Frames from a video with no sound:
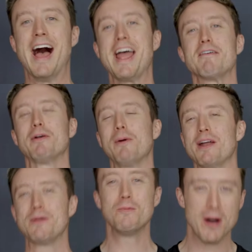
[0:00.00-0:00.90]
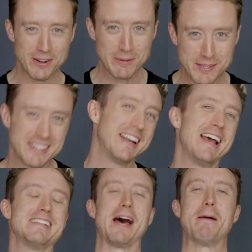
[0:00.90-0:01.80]
Hey everyone, and welcome to
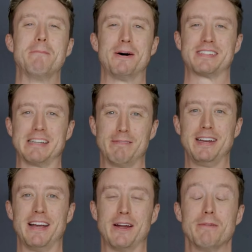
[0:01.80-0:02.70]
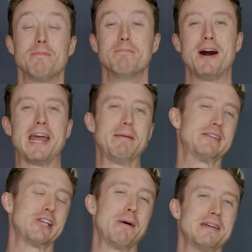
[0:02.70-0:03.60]
today's unboxing video. My name
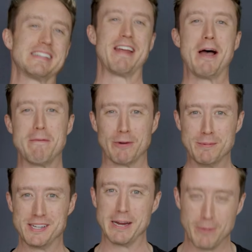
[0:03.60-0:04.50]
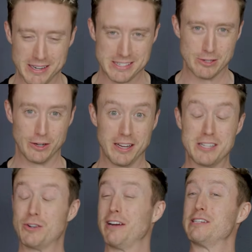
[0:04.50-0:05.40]
is Thomas and I'm from D1 Store,
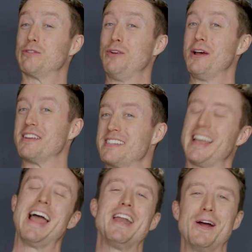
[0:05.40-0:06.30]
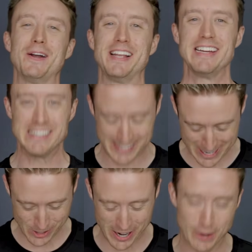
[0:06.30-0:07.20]
Australia's first and only
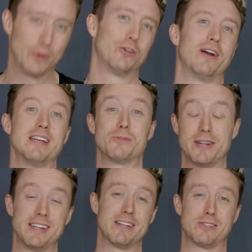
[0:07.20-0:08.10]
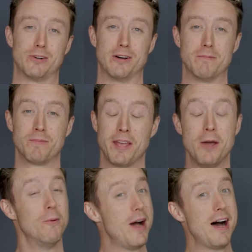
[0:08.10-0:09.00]
DJI Authorised Retail store.
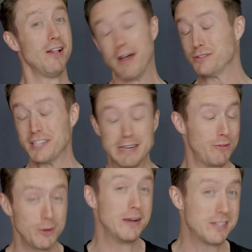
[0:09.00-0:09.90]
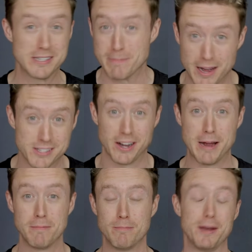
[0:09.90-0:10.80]
Well, I've seen a few inches in my
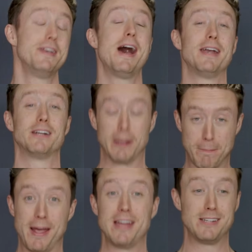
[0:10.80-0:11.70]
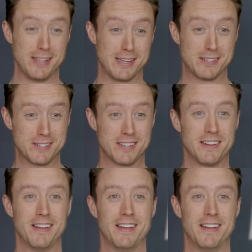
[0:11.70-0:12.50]
time, but none compared to this.